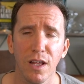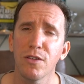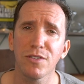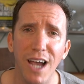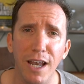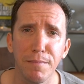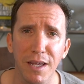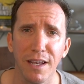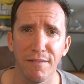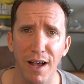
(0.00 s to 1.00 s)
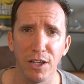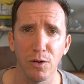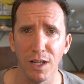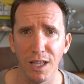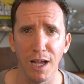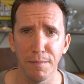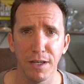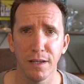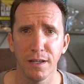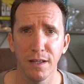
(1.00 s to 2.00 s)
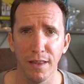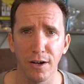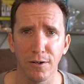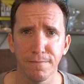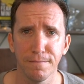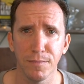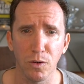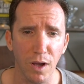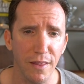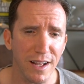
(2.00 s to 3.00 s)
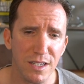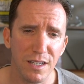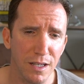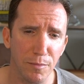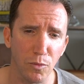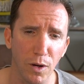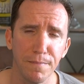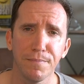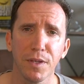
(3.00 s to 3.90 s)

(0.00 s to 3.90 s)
There's got to be a value alignment there. Okay, that's number one.